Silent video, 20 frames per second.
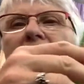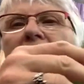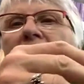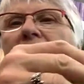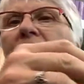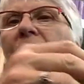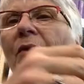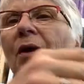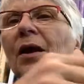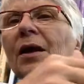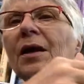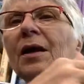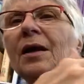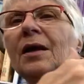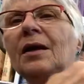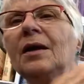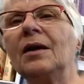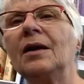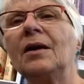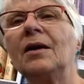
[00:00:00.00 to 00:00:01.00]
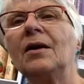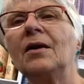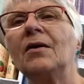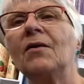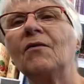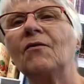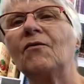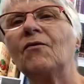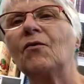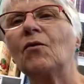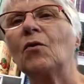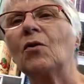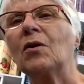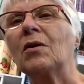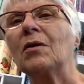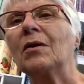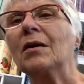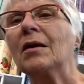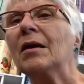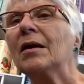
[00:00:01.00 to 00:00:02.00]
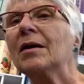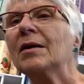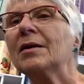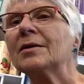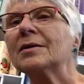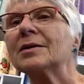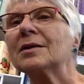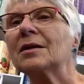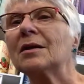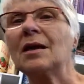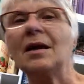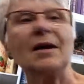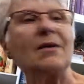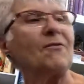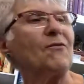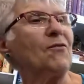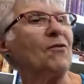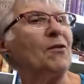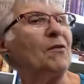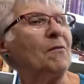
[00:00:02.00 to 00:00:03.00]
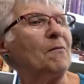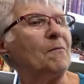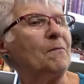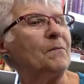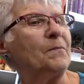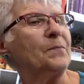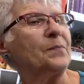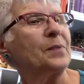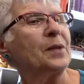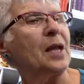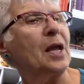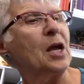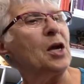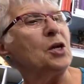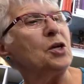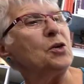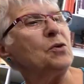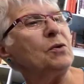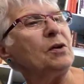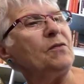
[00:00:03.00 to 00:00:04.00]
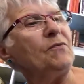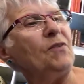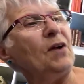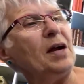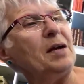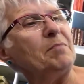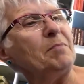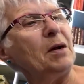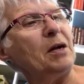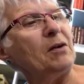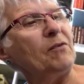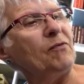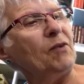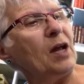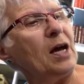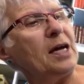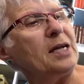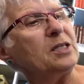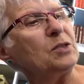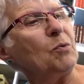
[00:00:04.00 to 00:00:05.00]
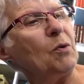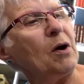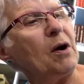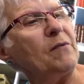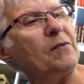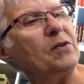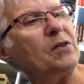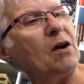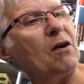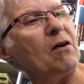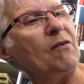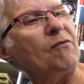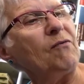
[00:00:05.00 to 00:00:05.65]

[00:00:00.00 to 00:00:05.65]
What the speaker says: get it ready for its life. You can find butterflies wherever there are